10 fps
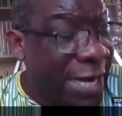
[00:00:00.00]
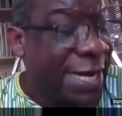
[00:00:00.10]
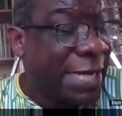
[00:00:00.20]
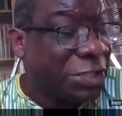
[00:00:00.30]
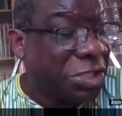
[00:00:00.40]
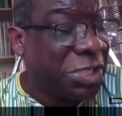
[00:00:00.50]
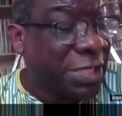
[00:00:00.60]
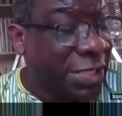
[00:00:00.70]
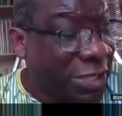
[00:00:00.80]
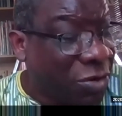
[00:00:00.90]

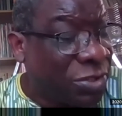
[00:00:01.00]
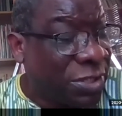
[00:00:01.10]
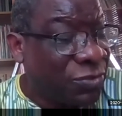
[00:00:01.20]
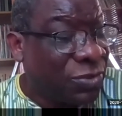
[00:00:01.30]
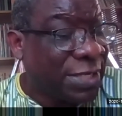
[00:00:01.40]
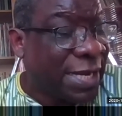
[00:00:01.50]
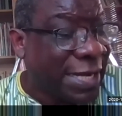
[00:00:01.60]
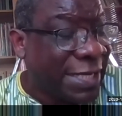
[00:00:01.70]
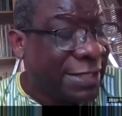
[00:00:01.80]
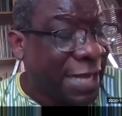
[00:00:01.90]
energy, all those
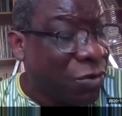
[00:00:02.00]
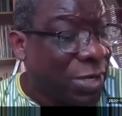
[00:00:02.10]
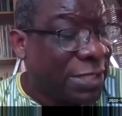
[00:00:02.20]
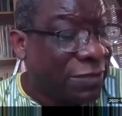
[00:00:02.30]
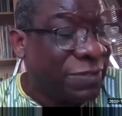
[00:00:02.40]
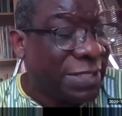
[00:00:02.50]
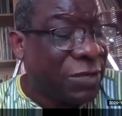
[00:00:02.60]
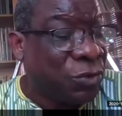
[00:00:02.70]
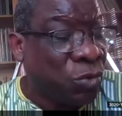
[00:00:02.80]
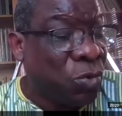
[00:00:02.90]

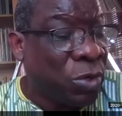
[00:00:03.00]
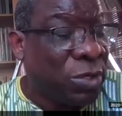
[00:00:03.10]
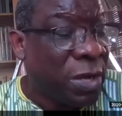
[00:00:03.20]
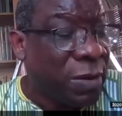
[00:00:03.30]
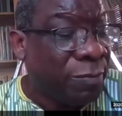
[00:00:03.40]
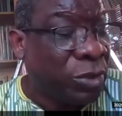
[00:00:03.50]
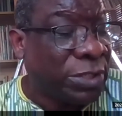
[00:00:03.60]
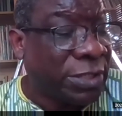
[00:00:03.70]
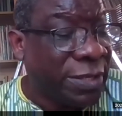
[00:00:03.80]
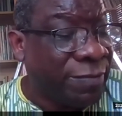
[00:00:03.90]
interconnectivity and so on.
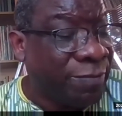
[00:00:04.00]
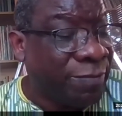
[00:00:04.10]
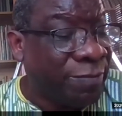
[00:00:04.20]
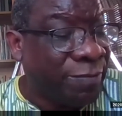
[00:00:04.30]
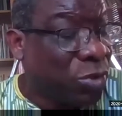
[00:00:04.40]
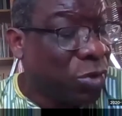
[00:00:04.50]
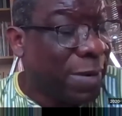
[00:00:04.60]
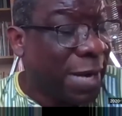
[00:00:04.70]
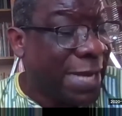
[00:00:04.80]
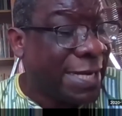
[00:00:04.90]
But the
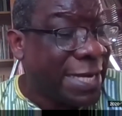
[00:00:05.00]
bottom line